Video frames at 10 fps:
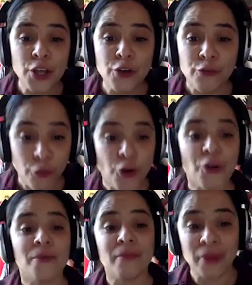
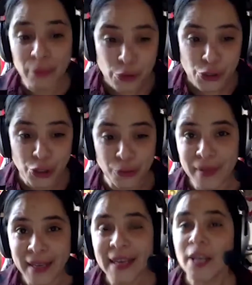for revolution,
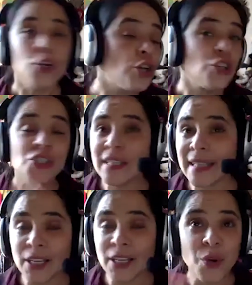not just in the
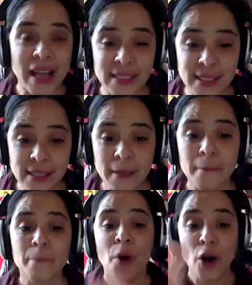US,
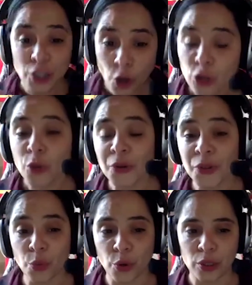but all over
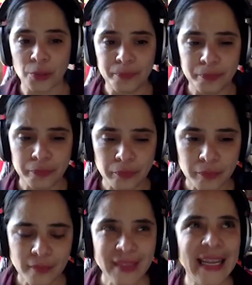the world.
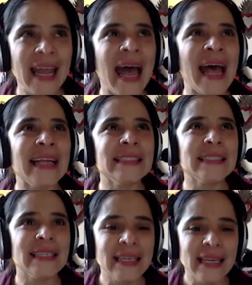And
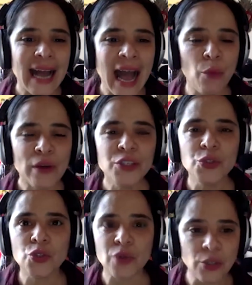I want you
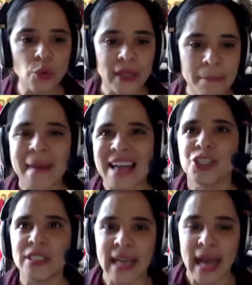to try to
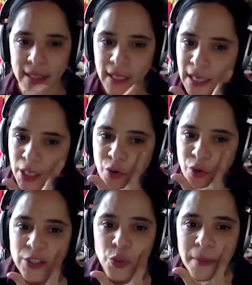imagine that.
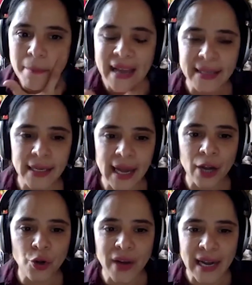Try to imagine
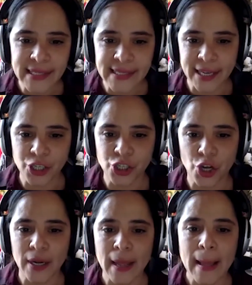an organization